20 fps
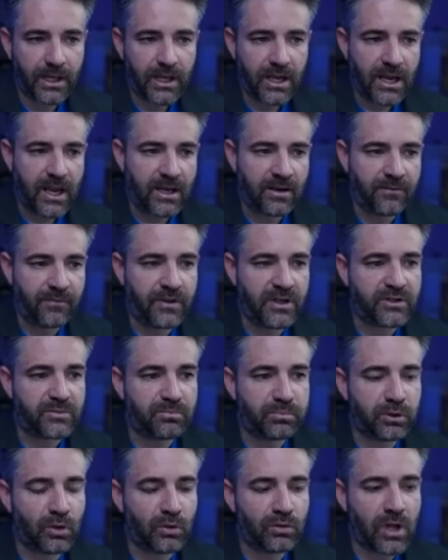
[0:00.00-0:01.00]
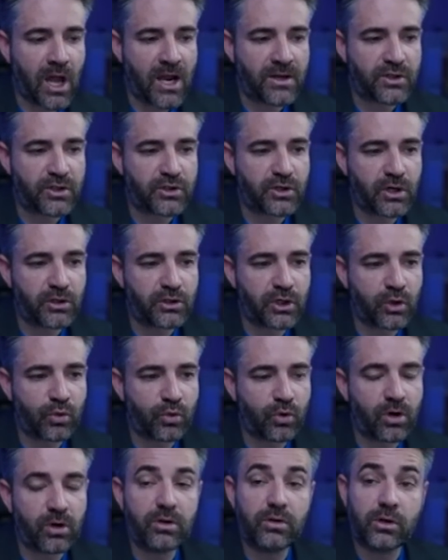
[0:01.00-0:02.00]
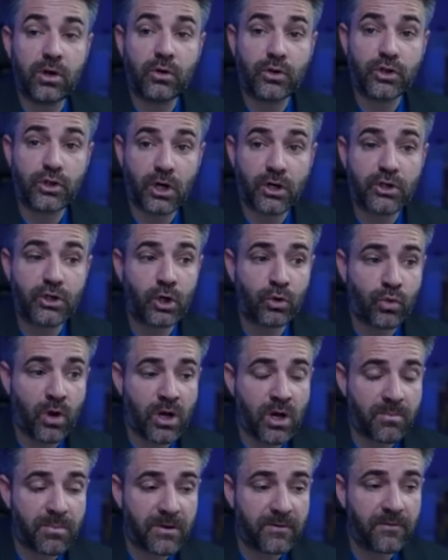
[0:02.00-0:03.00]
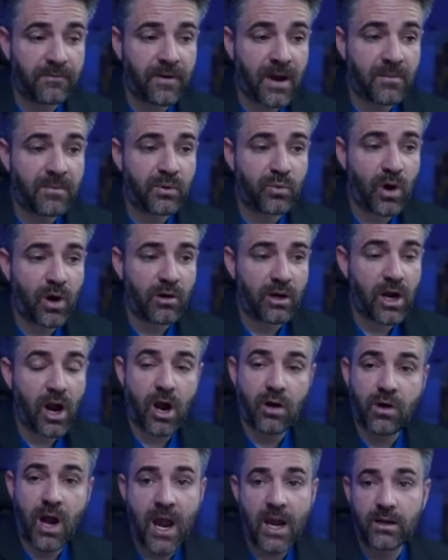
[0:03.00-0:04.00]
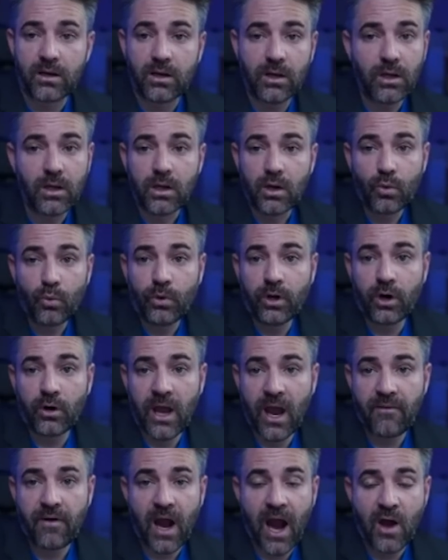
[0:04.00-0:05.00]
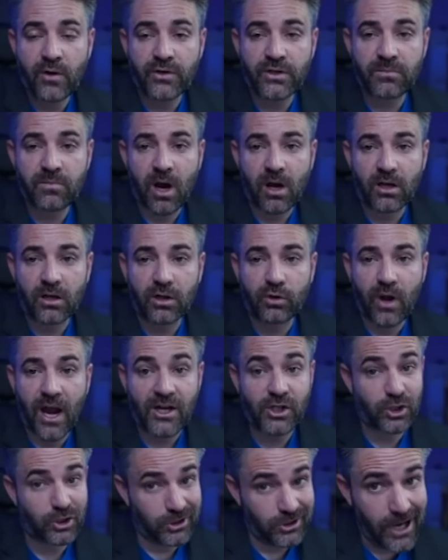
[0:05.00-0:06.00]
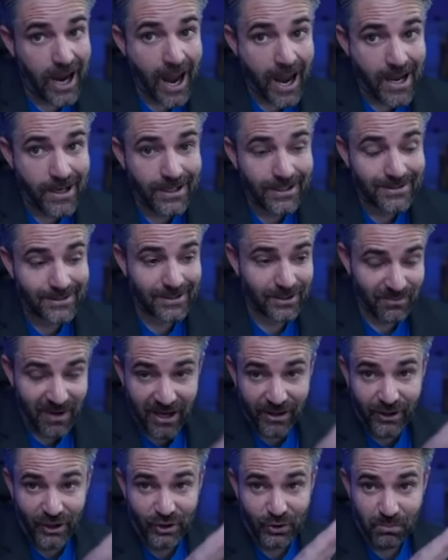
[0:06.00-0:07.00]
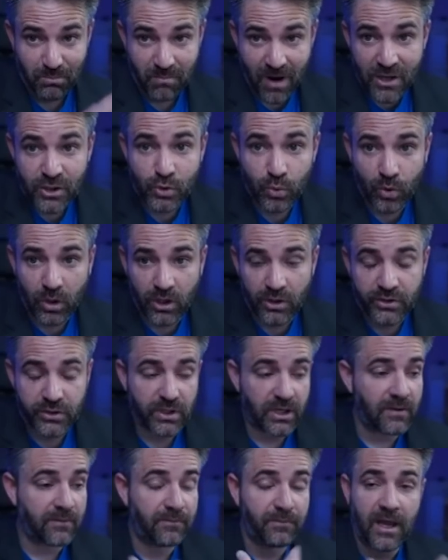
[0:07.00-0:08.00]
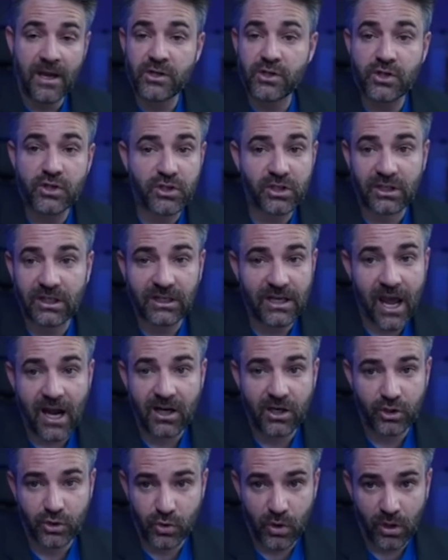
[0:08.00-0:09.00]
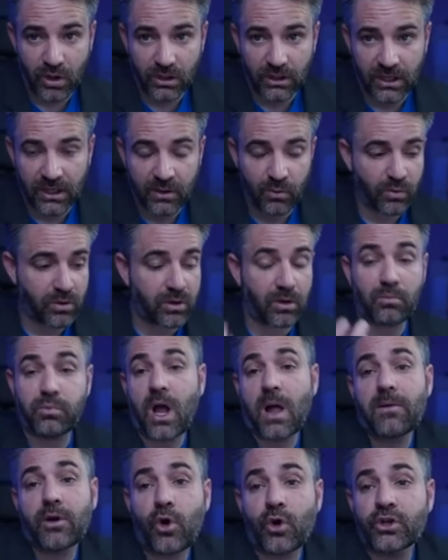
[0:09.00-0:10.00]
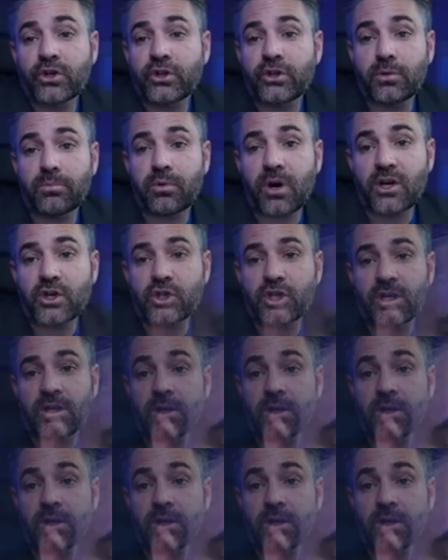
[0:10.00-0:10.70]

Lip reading: And if this blue line starts to run up in February, all right, we don't have a housing market crash yet. It's going to make things much worse. Inflation is going to get out of control again, and we're going to probably go into a depression.